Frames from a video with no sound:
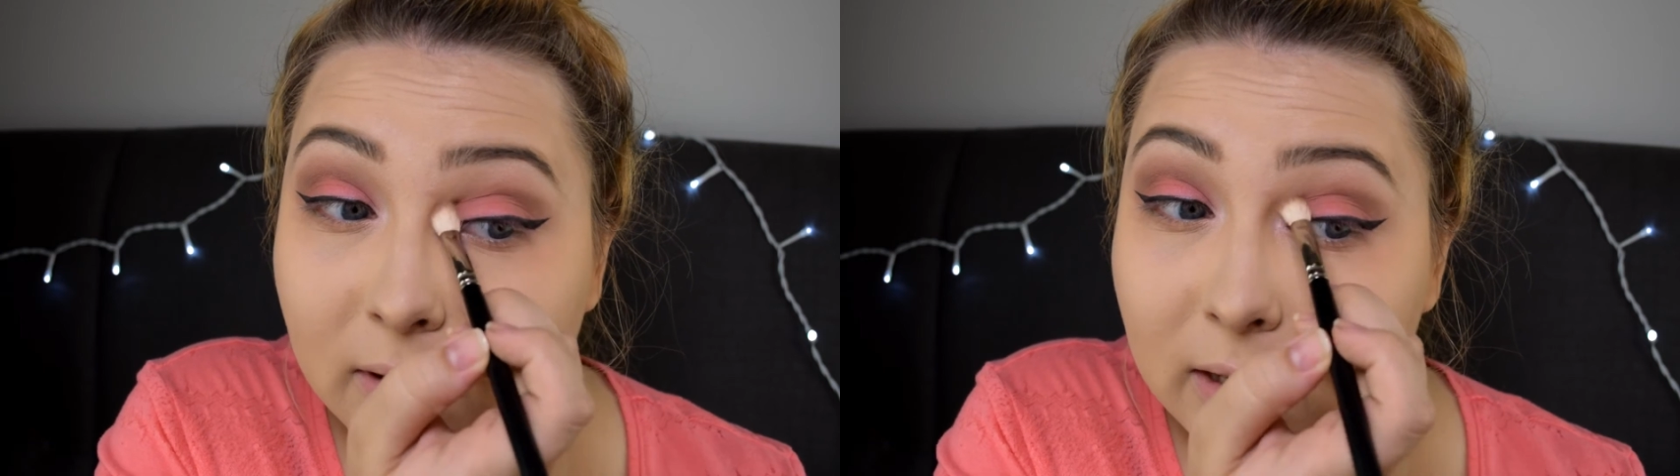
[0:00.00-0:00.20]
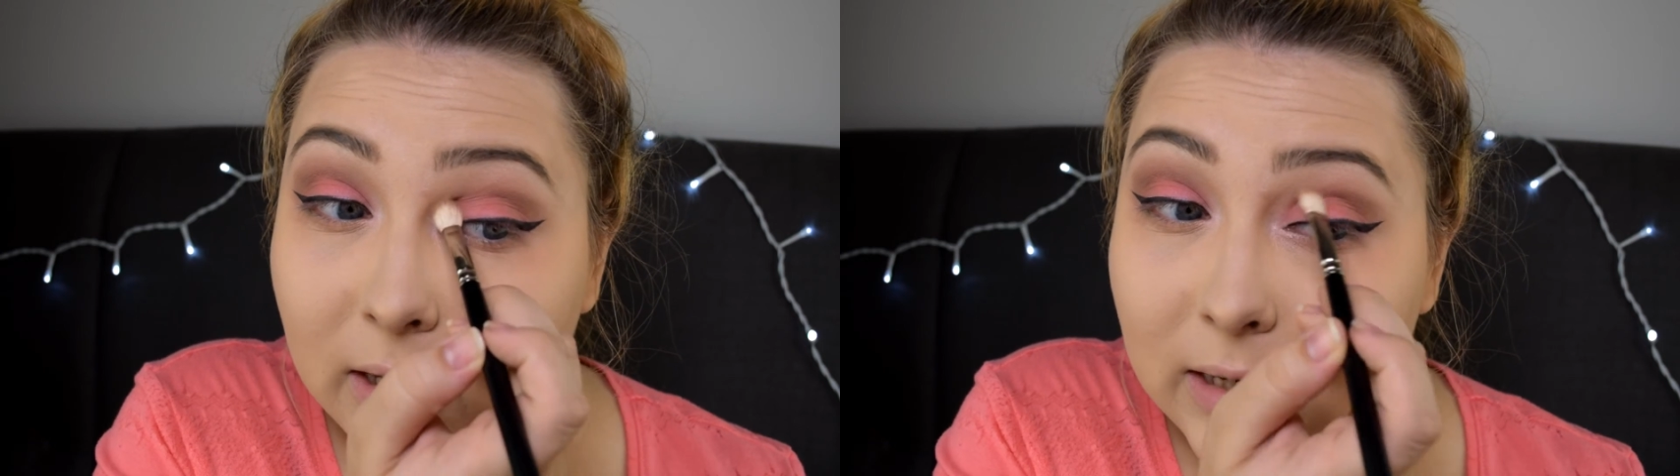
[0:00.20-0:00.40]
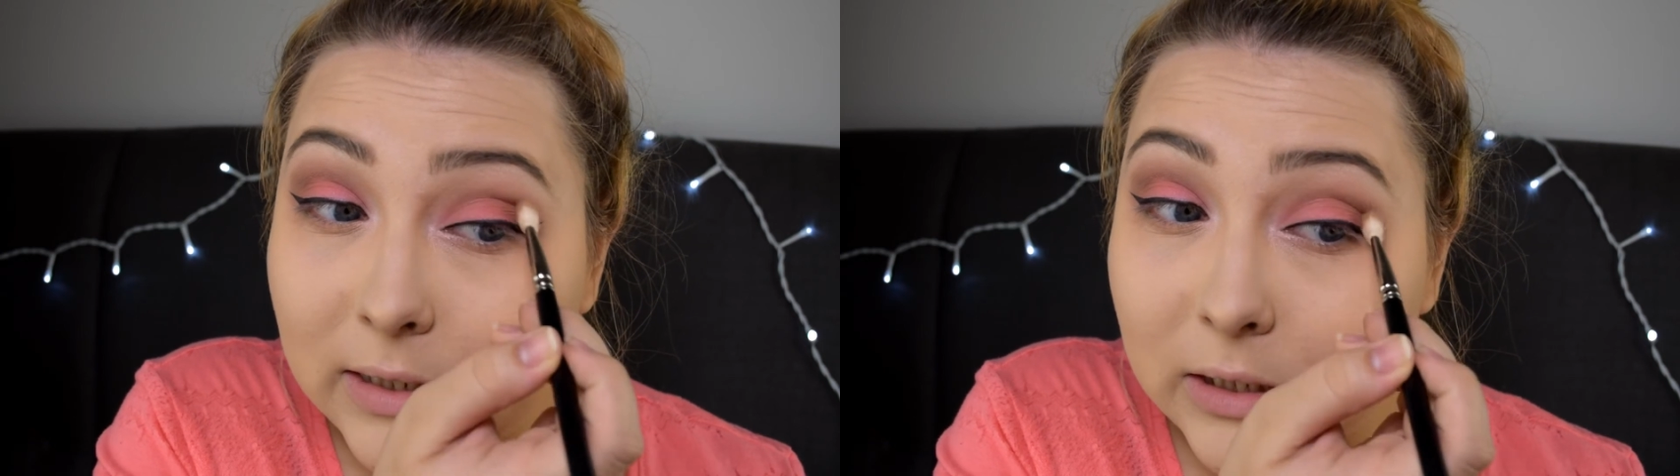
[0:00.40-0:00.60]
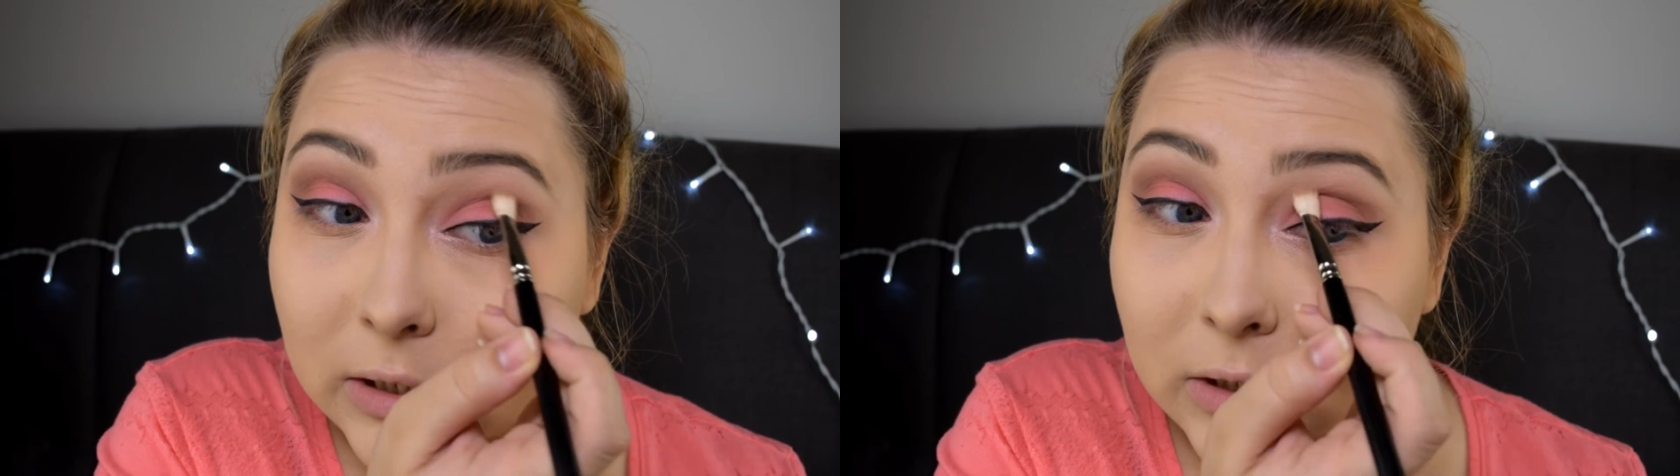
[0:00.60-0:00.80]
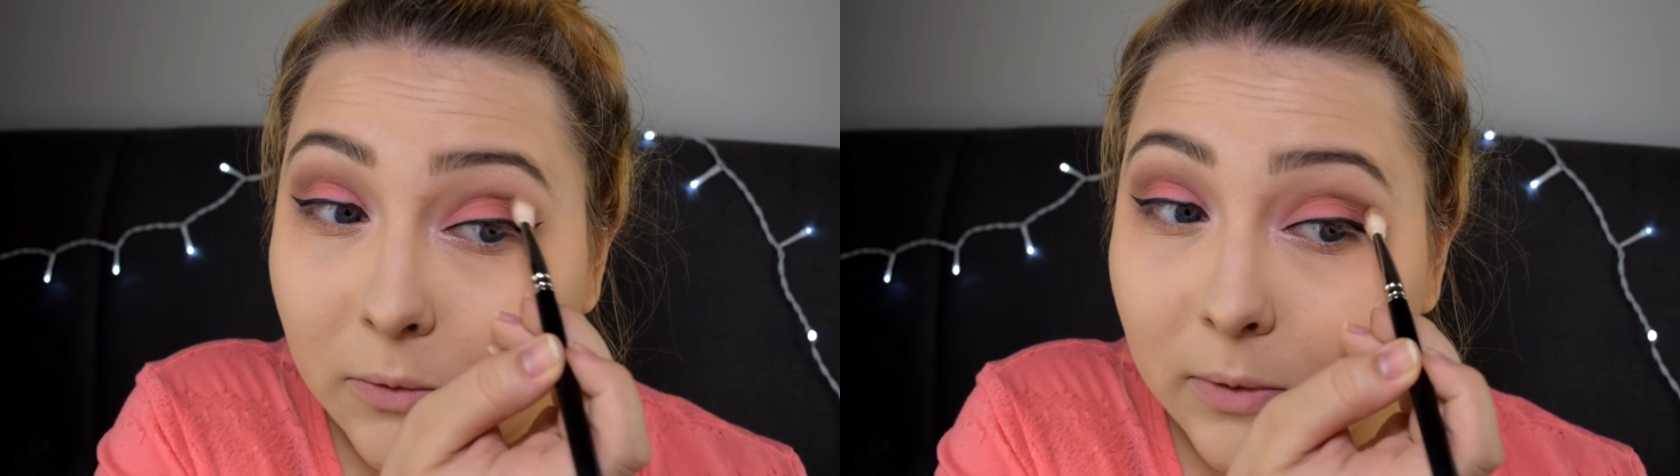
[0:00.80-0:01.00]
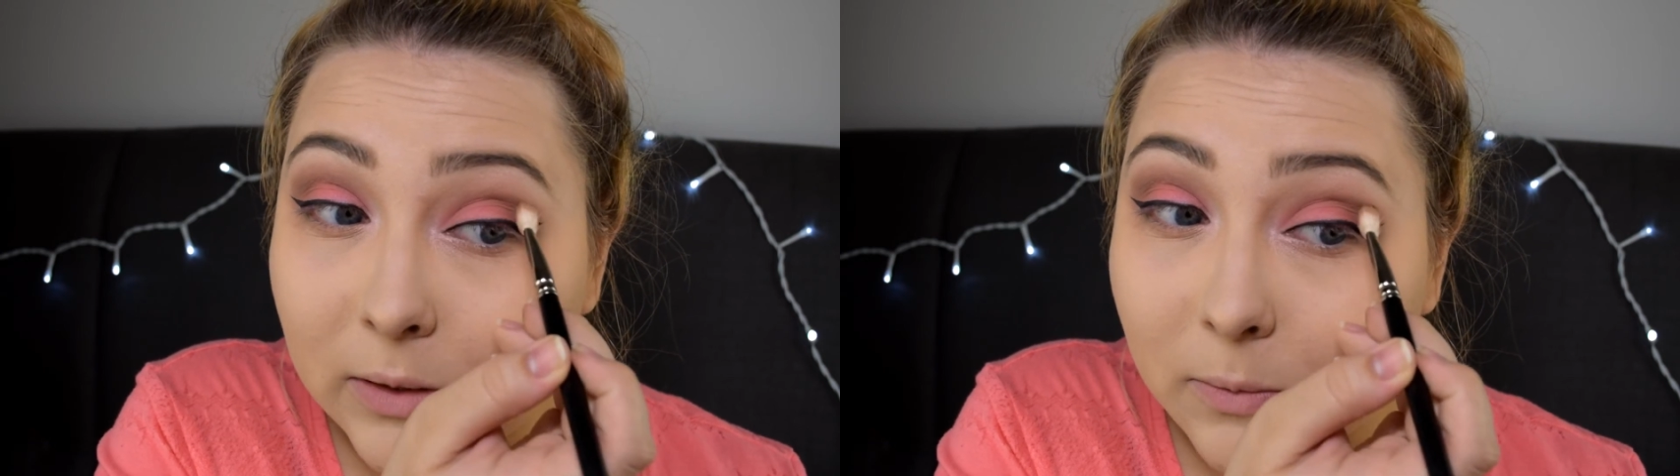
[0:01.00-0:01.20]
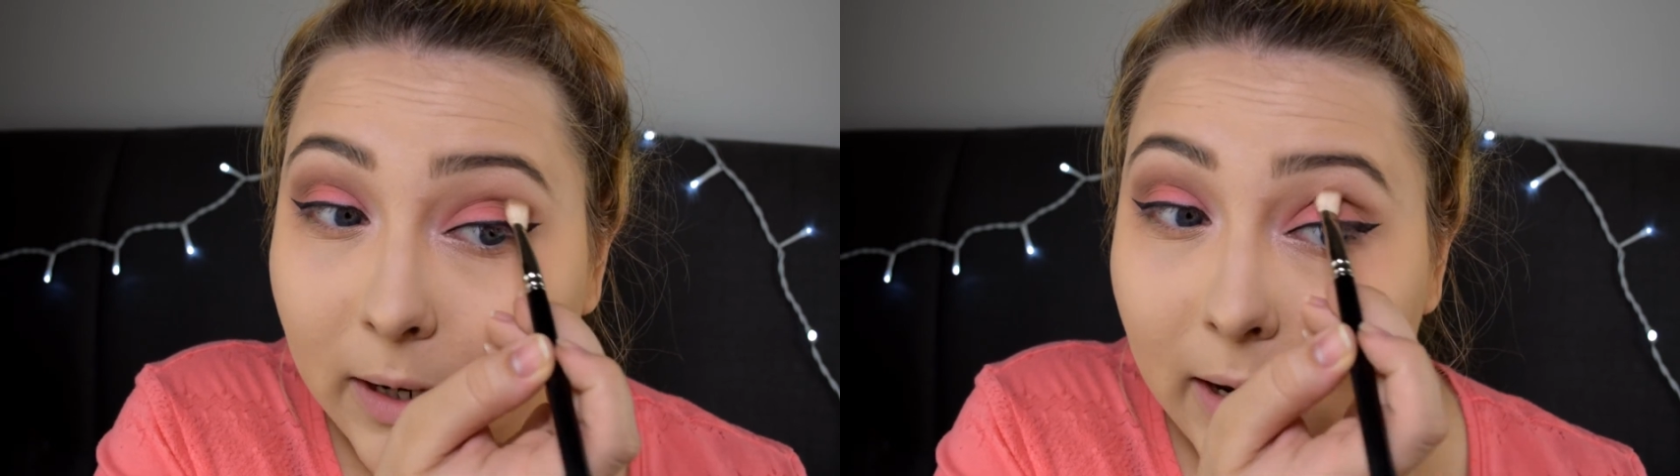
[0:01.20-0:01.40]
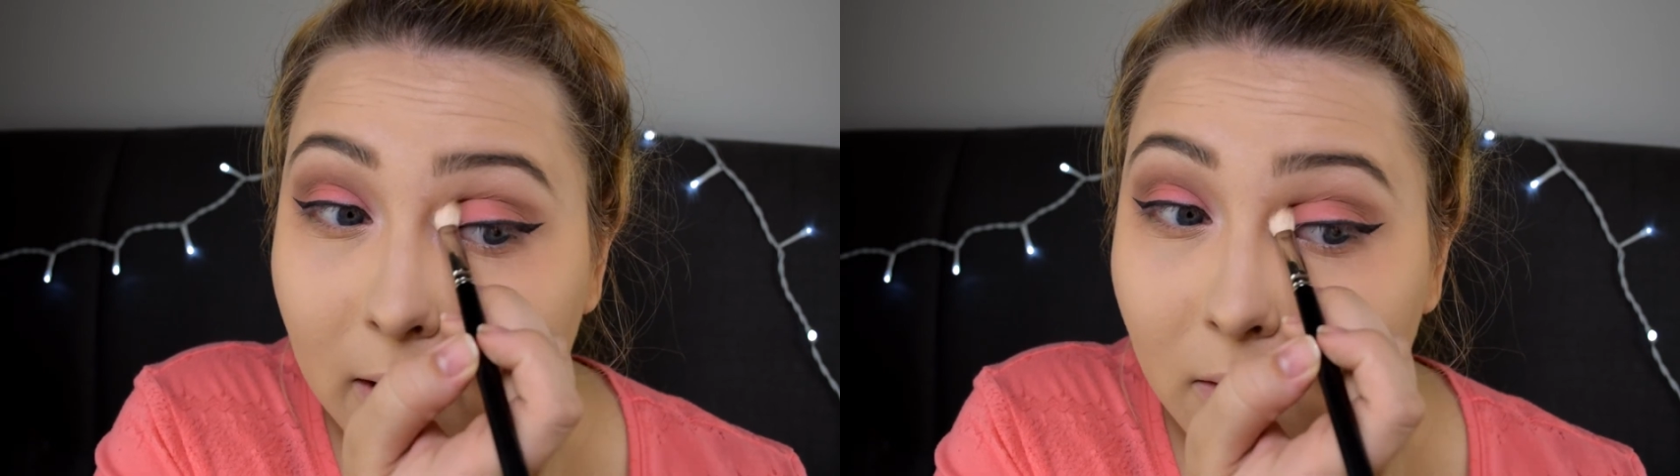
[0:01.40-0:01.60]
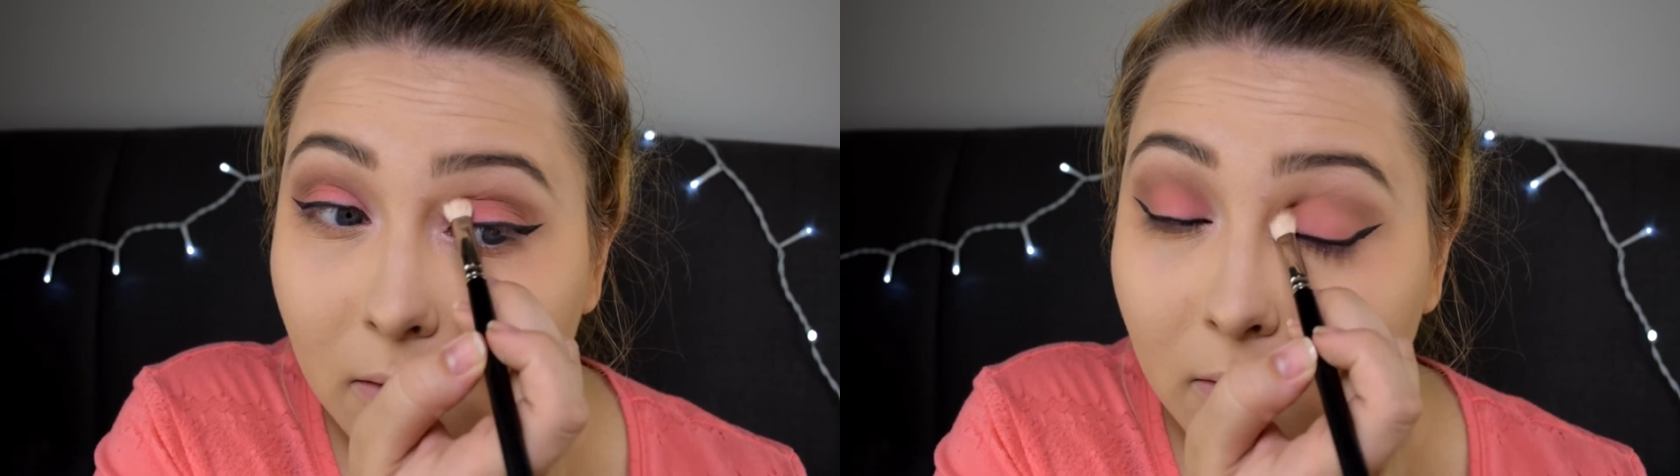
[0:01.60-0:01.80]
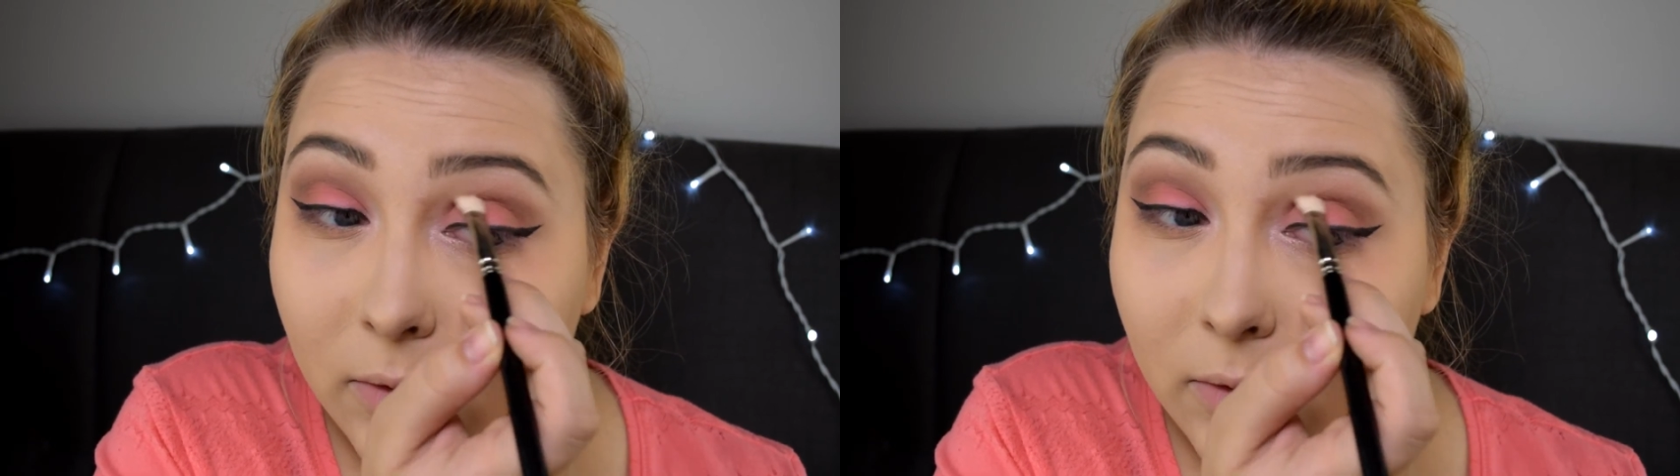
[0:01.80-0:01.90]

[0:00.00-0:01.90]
really easy to do it when I